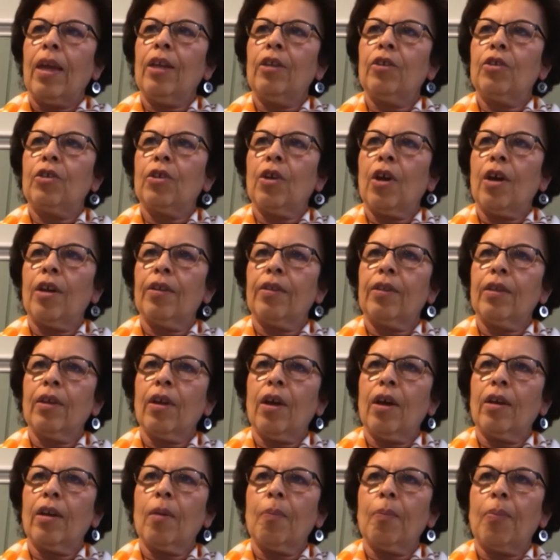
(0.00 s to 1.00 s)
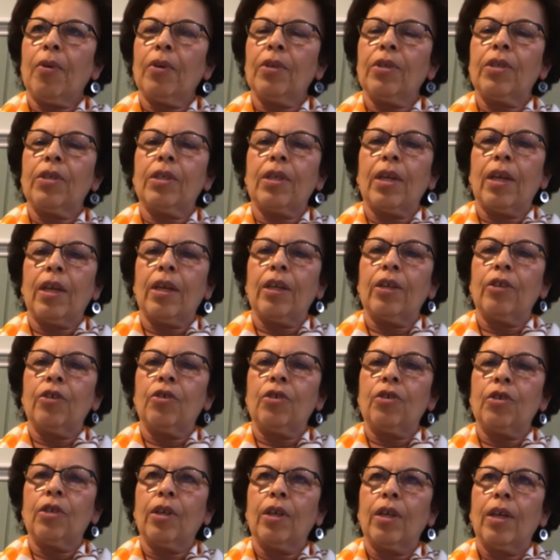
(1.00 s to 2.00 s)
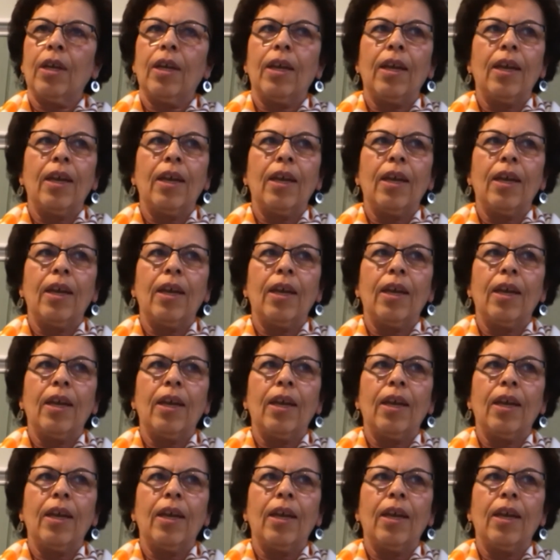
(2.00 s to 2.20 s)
and Jonathan got up on stage,